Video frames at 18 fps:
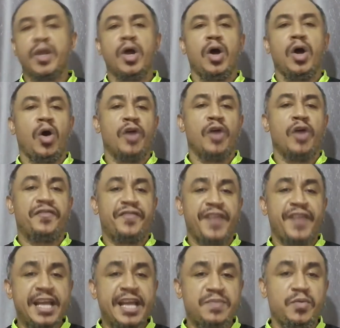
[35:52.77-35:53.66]
On
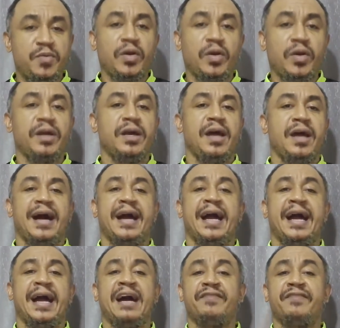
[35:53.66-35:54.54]
Facebook,
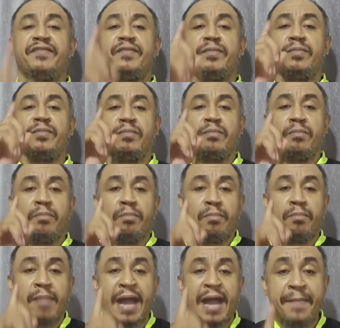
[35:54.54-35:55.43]
I have
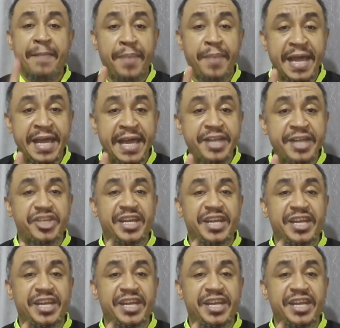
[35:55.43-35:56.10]
my page.